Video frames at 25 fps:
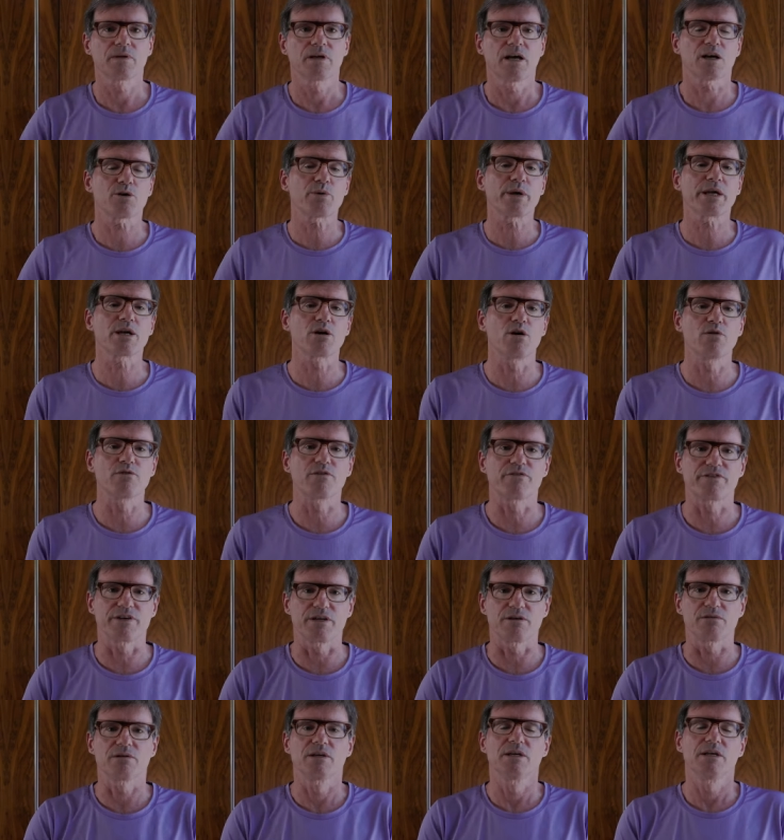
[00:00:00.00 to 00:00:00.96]
A quick
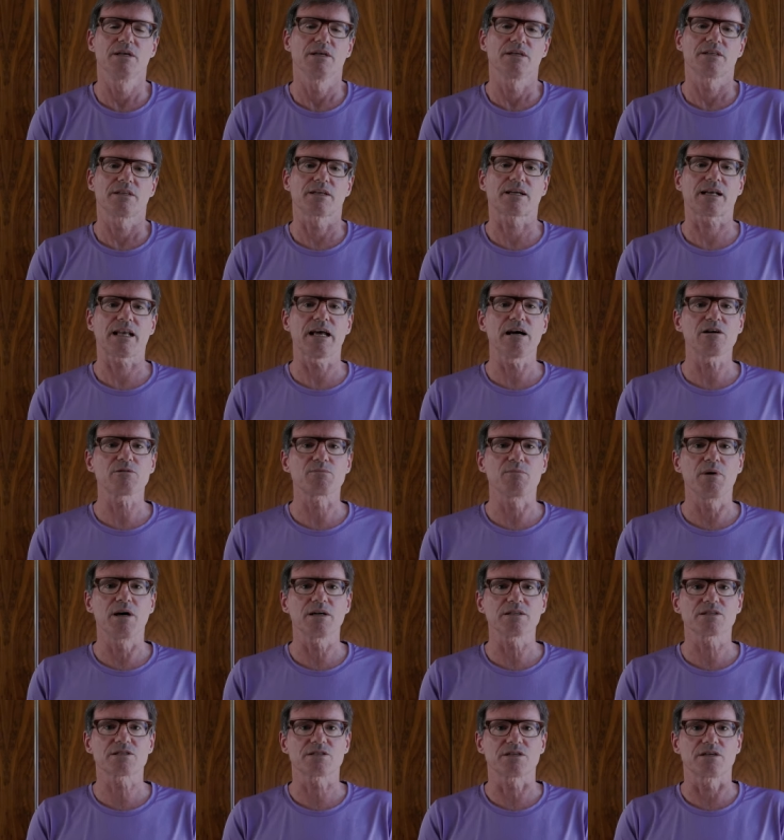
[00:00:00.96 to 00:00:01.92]
overview. The
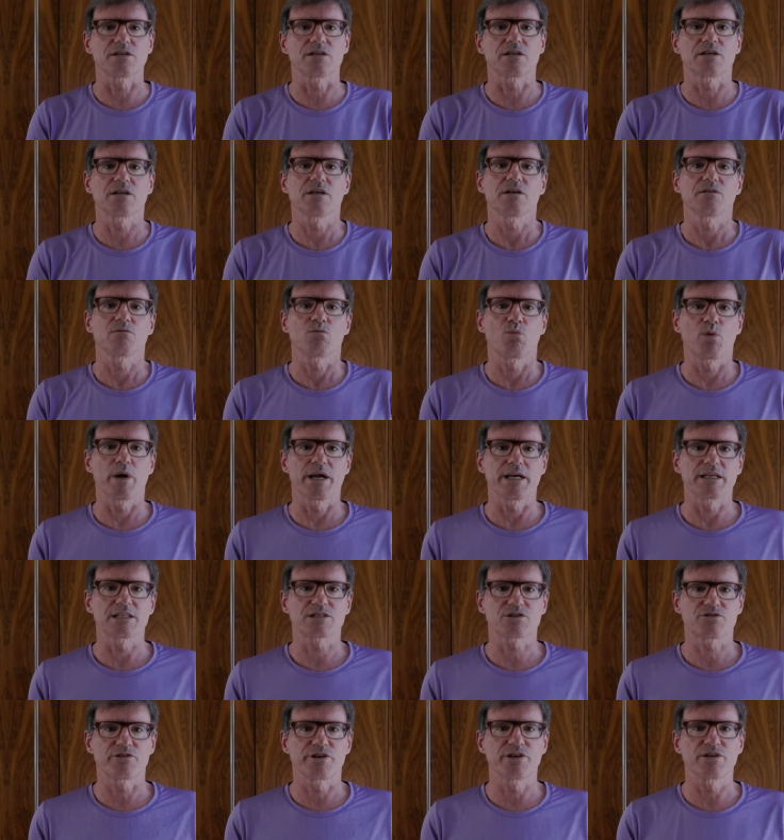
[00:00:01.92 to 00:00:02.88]
Cloudmonster
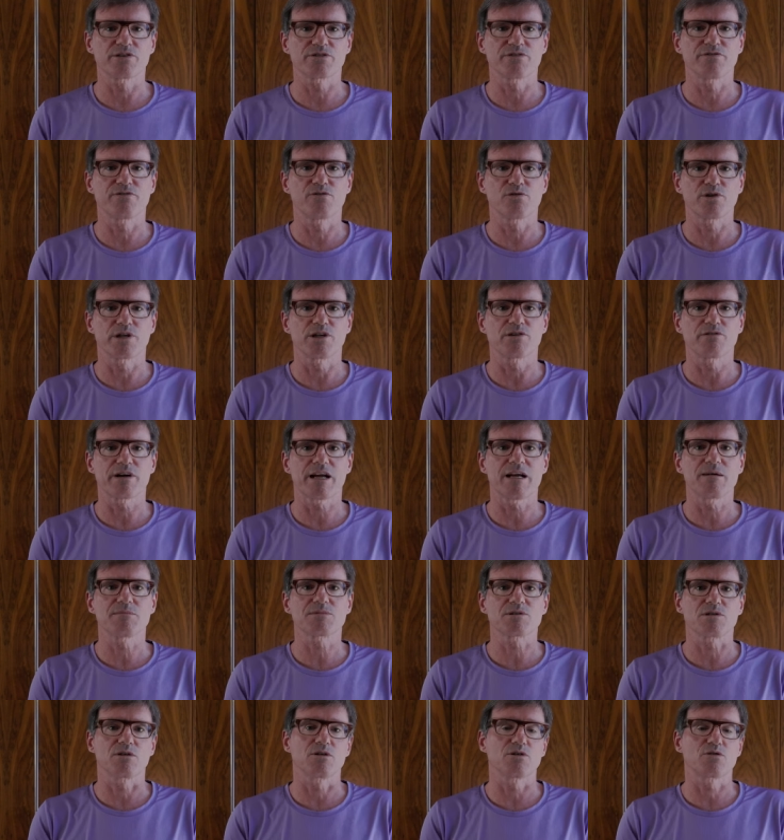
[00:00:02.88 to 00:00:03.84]
weighs 340
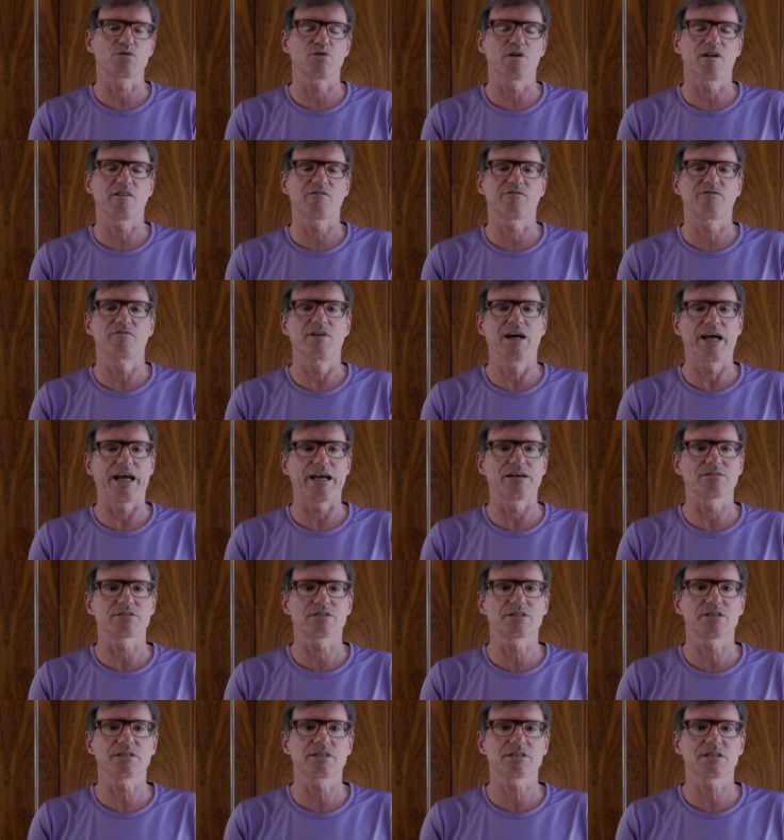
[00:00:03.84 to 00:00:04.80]
grams or 12
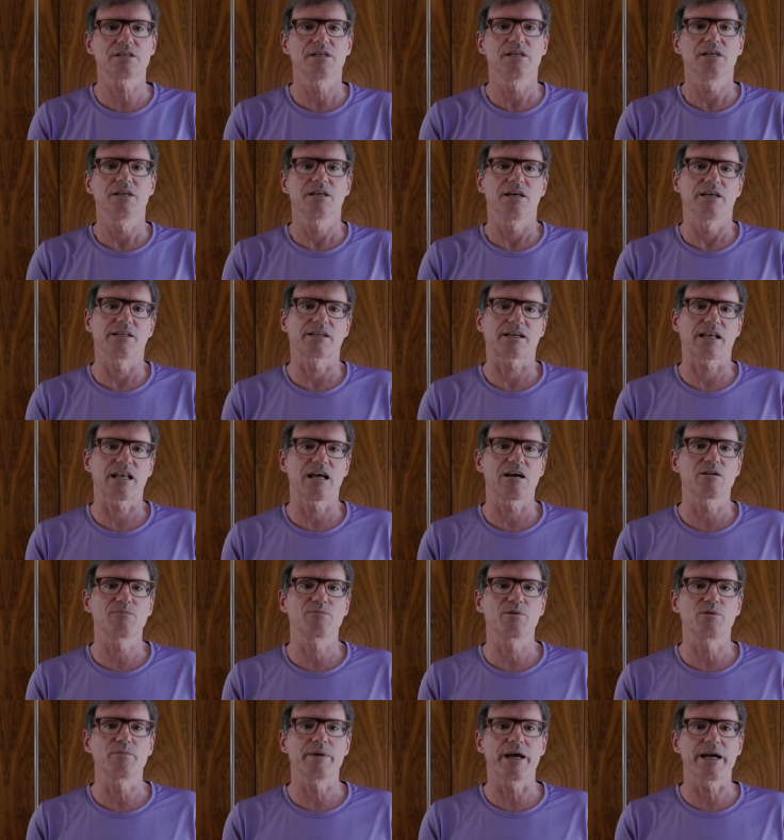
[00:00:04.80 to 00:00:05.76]
ounces, and the
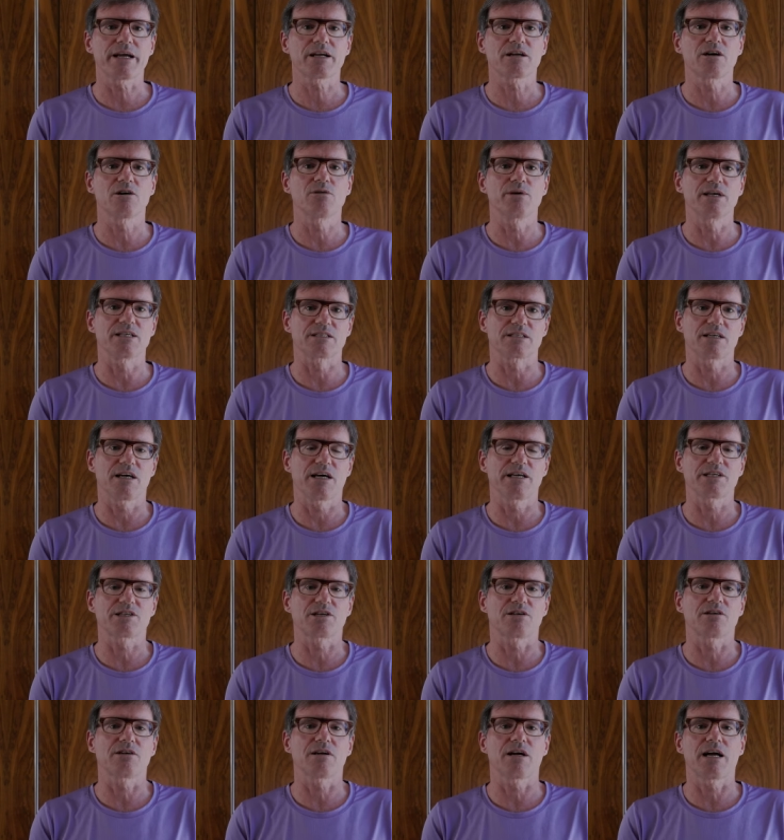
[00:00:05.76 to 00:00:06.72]
Cloudboom Echo is
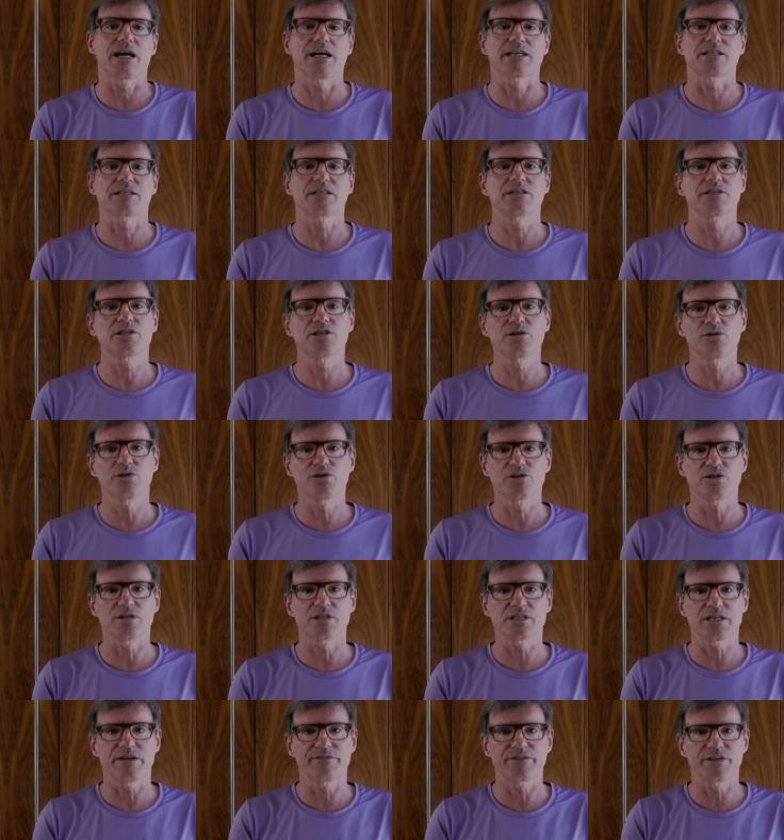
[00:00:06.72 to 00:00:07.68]
lighter at
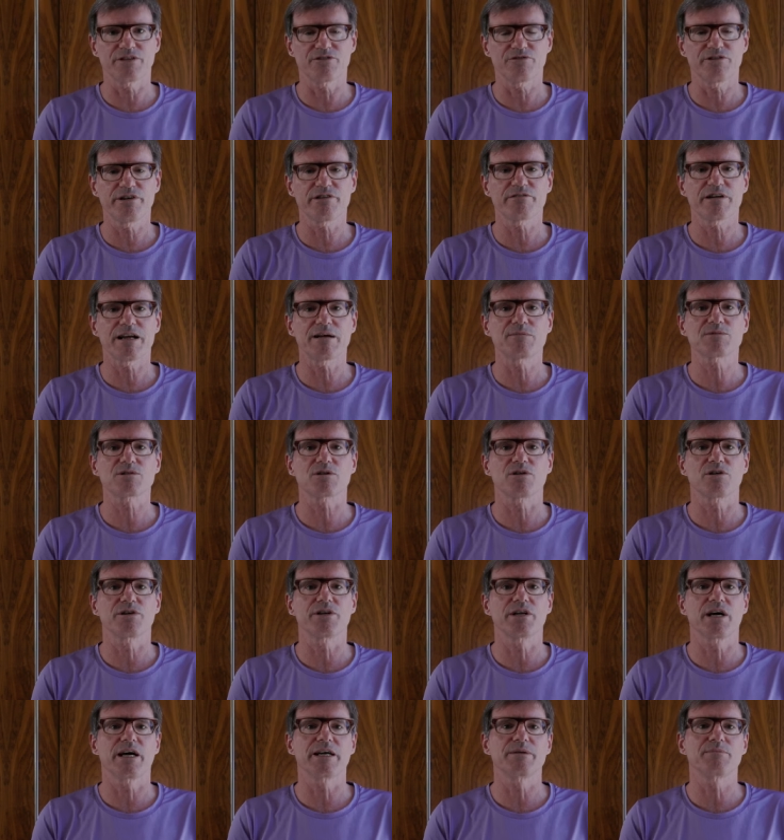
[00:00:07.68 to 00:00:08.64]
273 grams
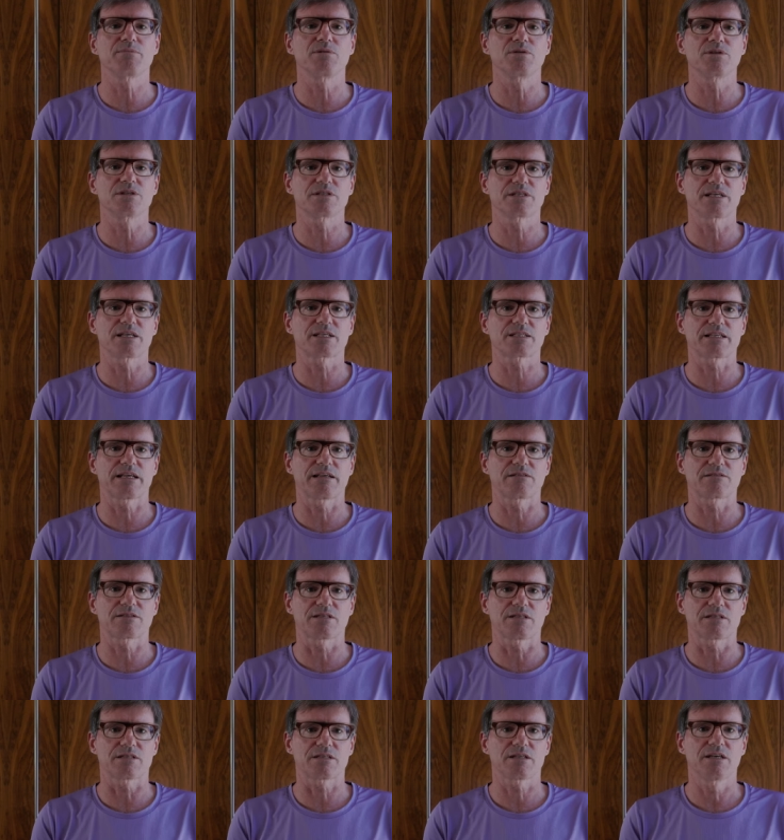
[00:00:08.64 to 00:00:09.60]
or 9.6
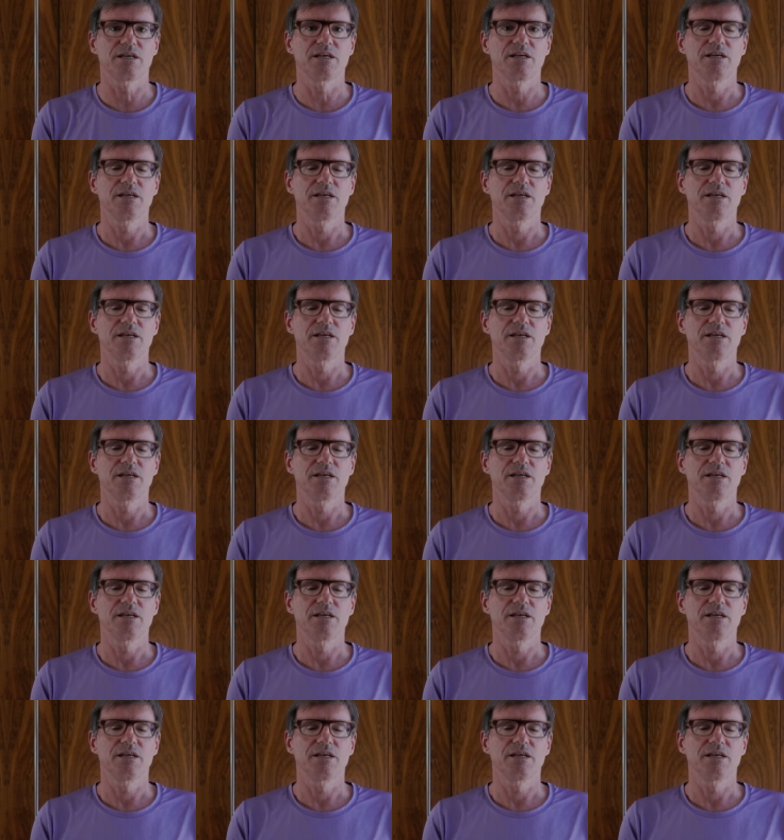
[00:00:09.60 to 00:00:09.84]
ounces.